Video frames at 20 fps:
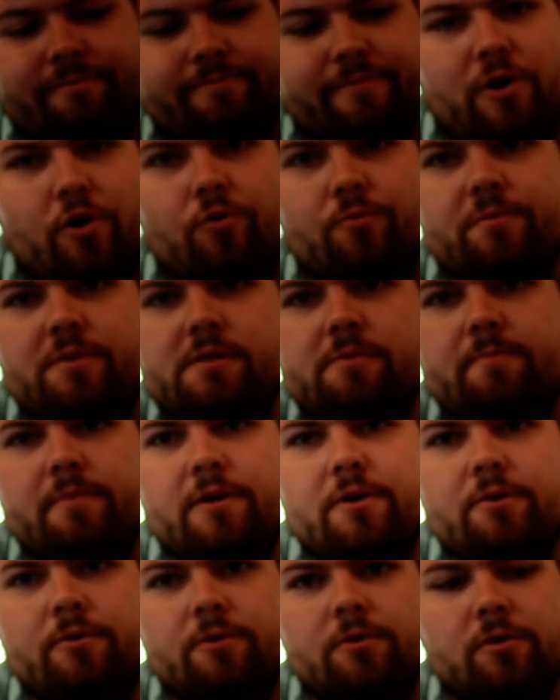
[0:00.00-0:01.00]
Home
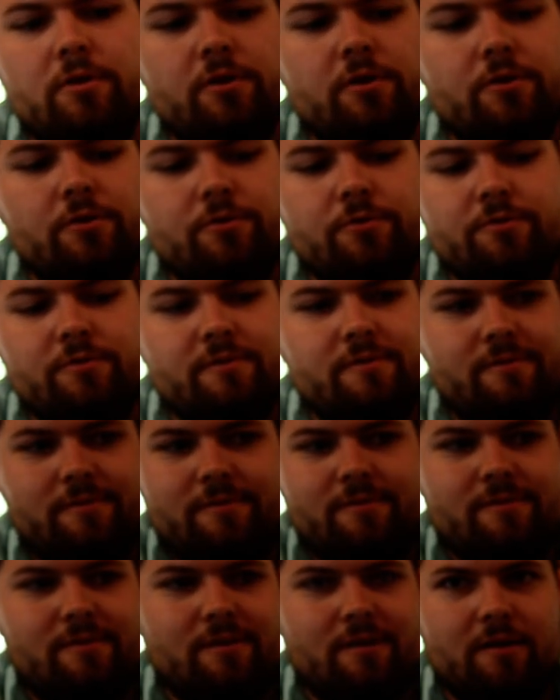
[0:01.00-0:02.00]
Depot or Lowe's,
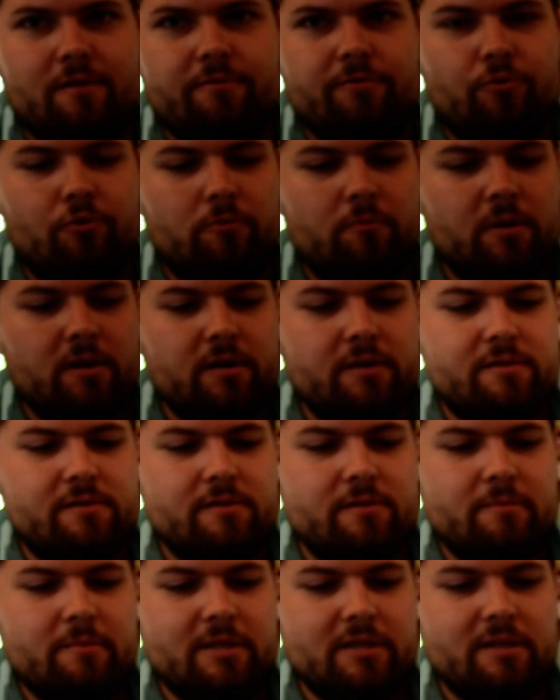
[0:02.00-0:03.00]
it's like $4,
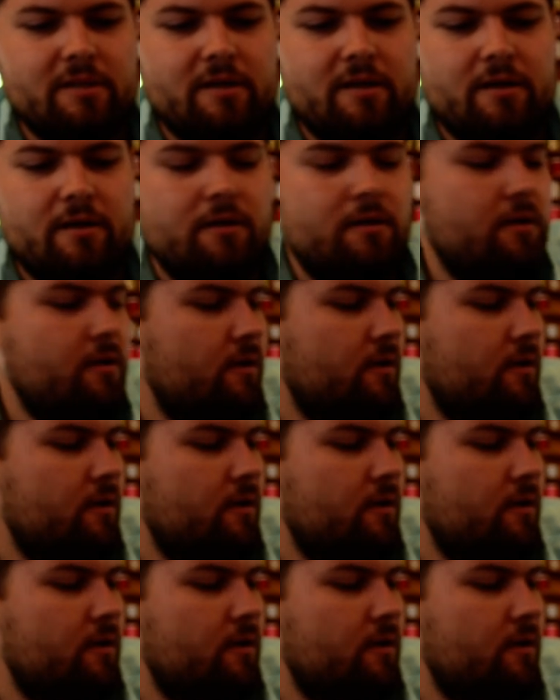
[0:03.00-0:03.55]
something like that.